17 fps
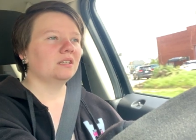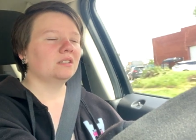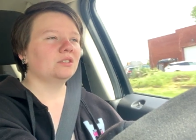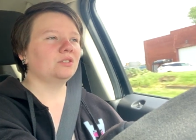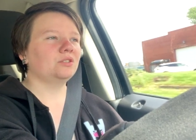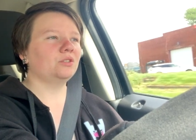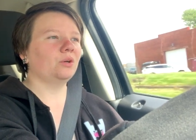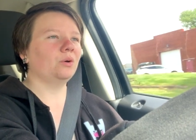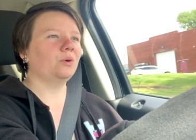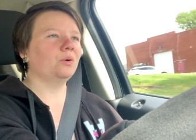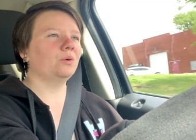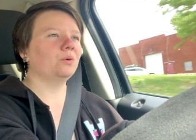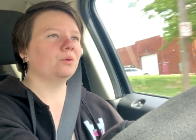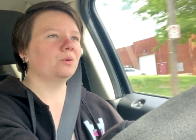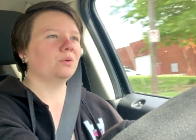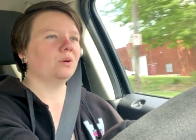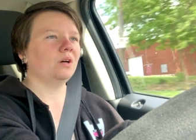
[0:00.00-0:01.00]

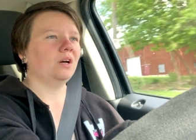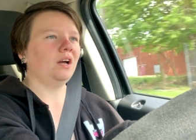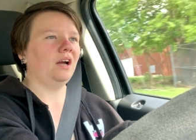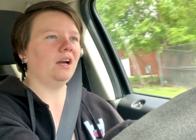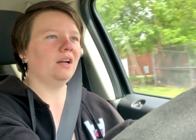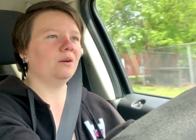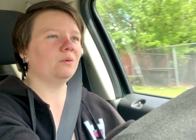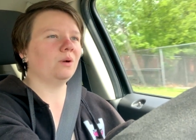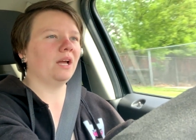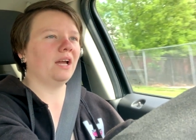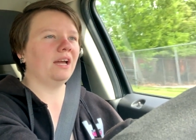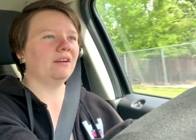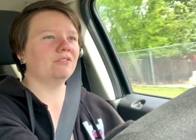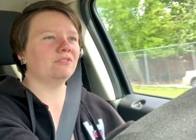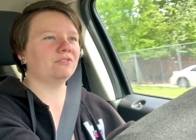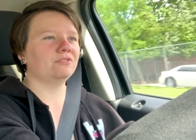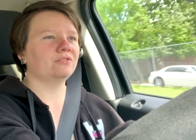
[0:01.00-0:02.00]
So I don't
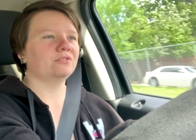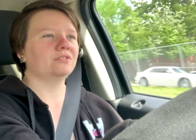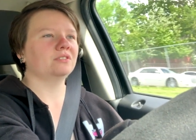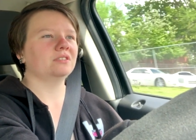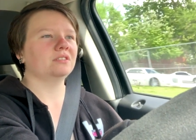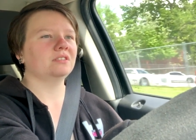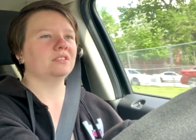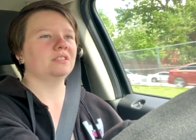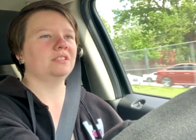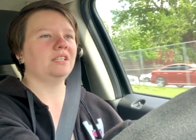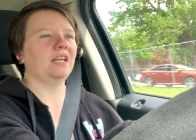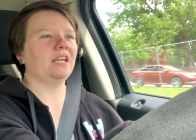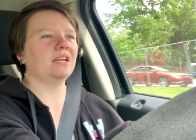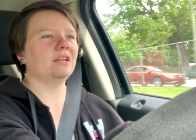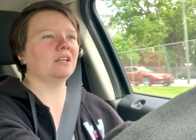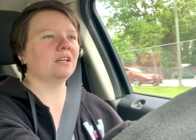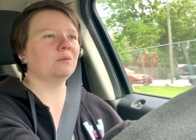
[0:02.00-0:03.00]
have
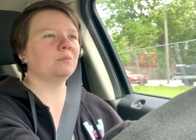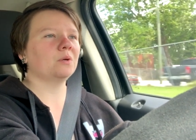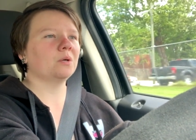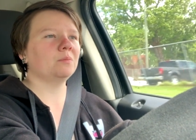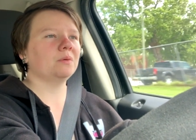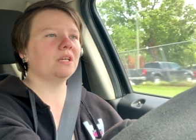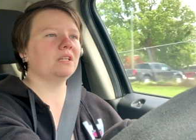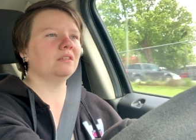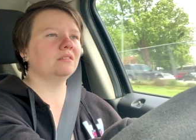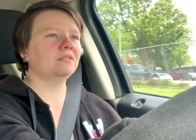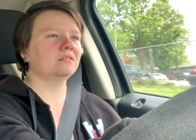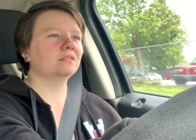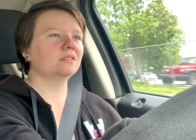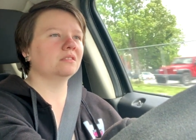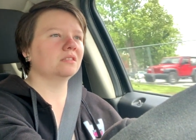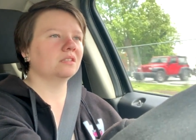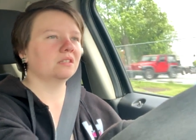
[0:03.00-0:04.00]
steady income coming in.
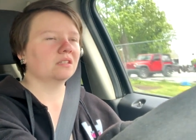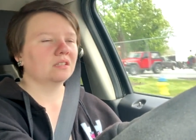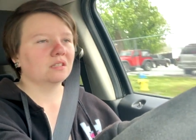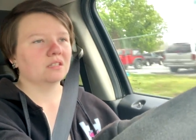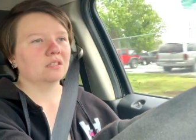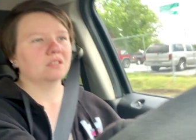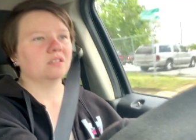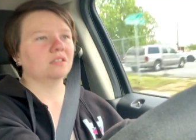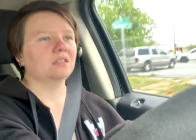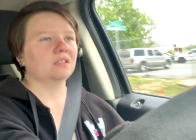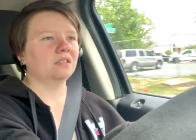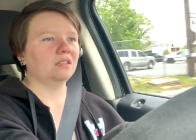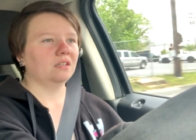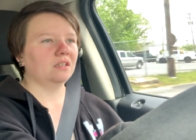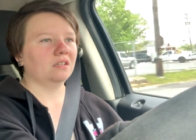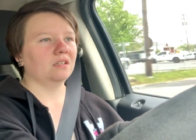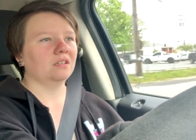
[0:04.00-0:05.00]

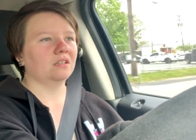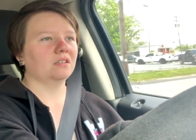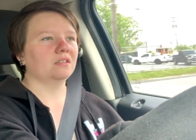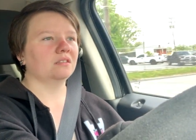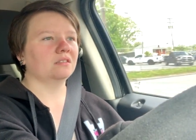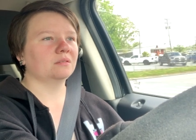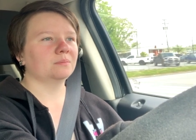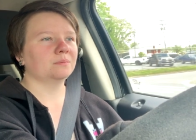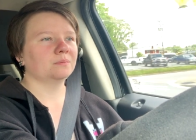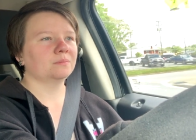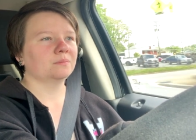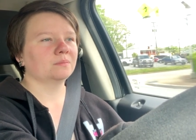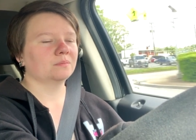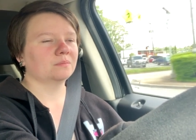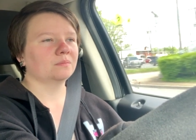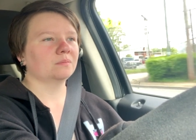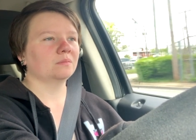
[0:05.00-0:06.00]

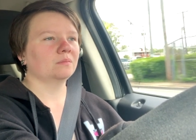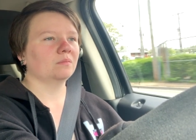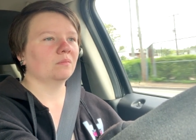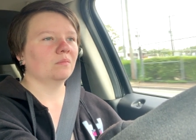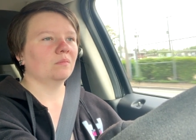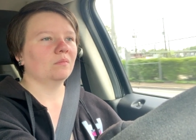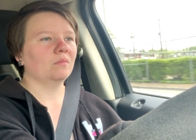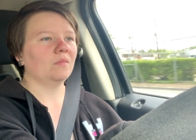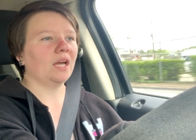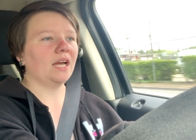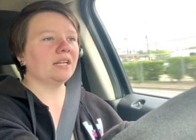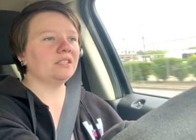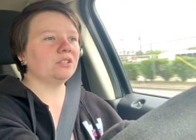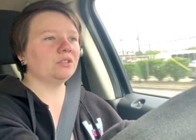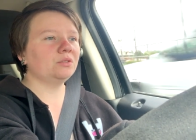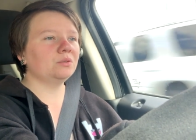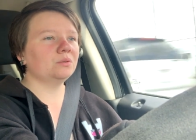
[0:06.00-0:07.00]
Um, I
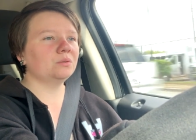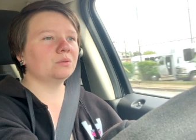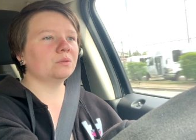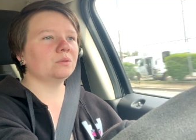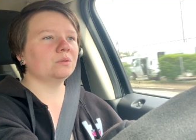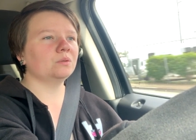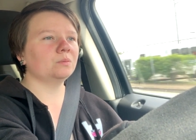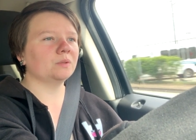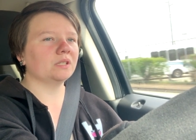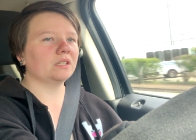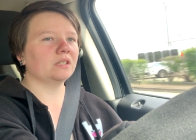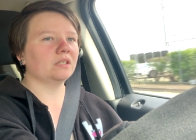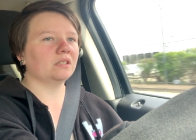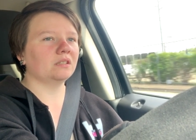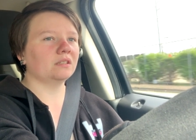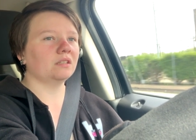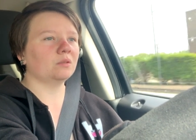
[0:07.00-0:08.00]
do
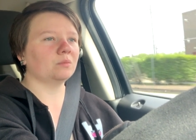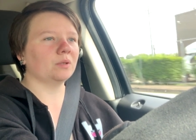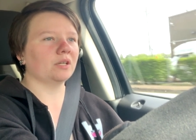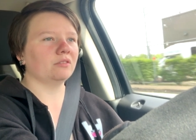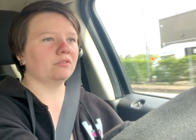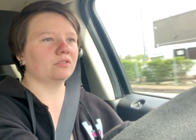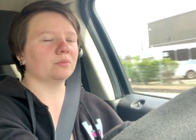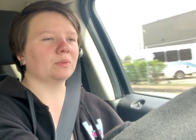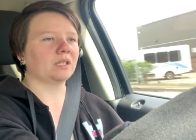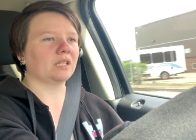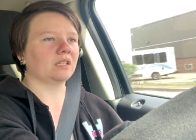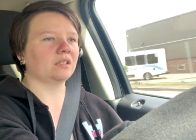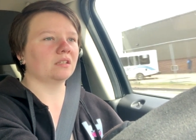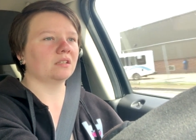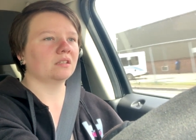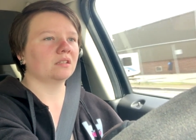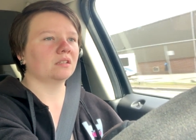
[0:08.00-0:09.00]
Uber a little bit for money.